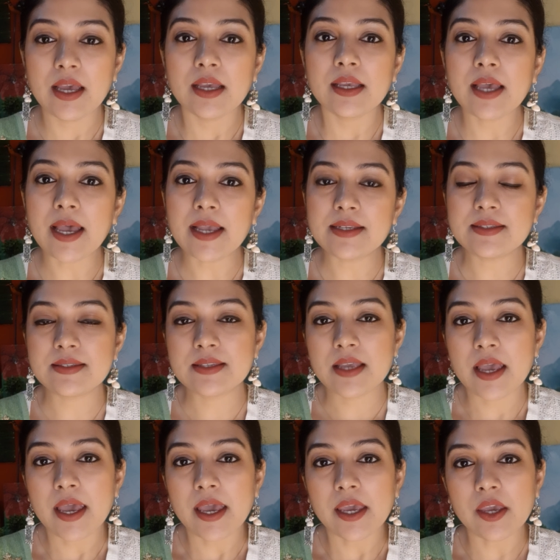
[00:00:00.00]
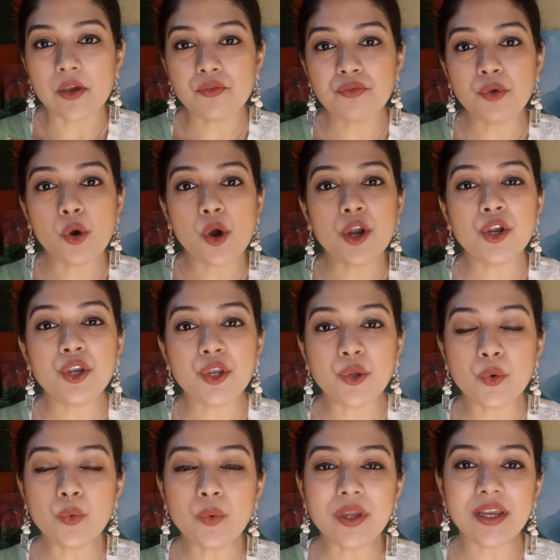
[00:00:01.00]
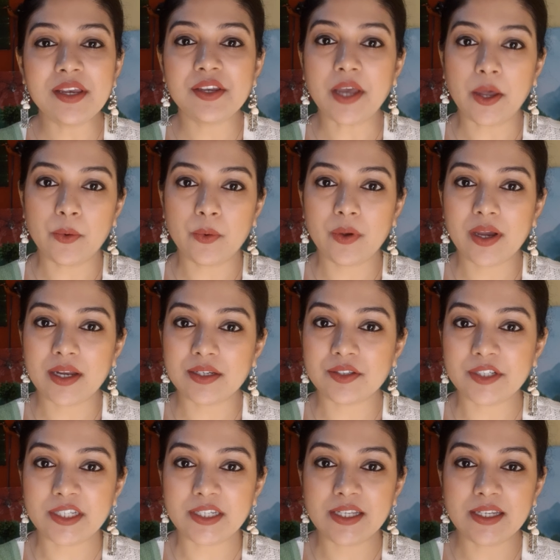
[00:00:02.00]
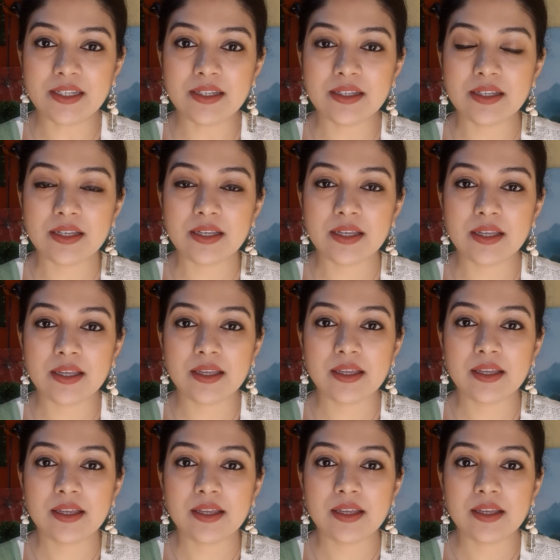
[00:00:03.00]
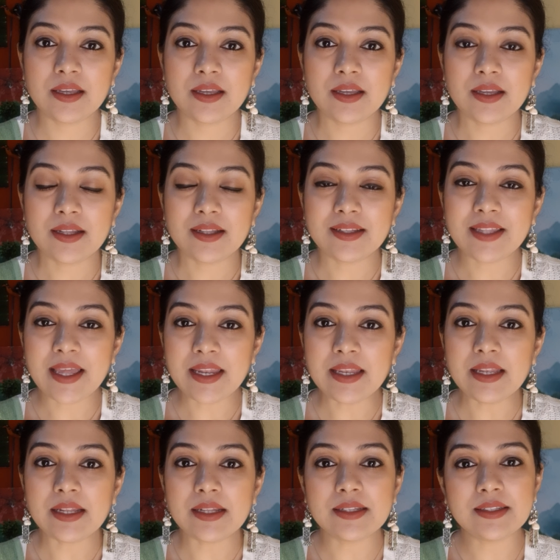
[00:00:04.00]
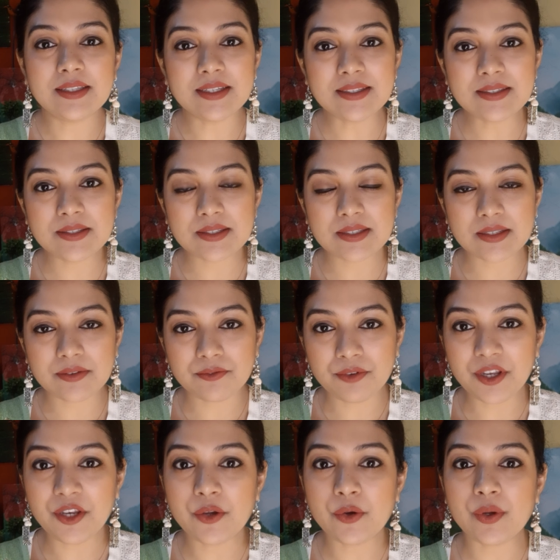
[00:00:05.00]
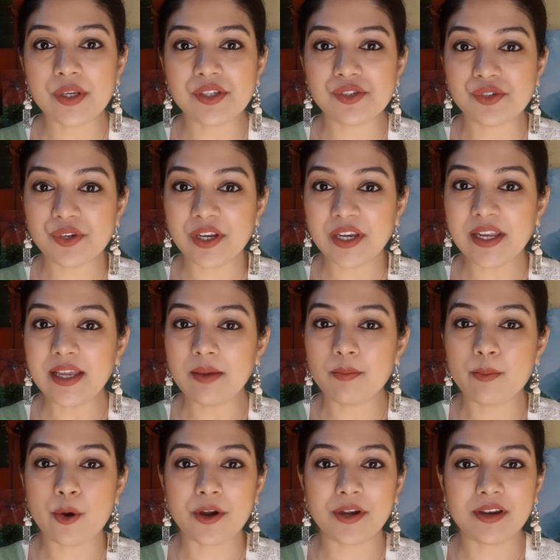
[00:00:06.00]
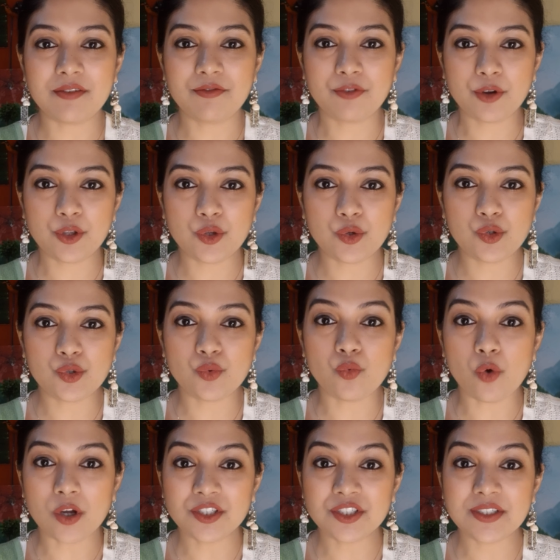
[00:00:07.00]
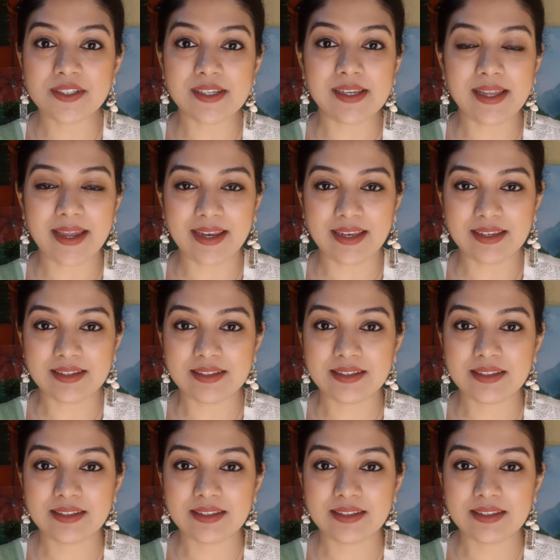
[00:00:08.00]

Guys, if you are new in tarot card reading, then this video is really important for you to watch till end.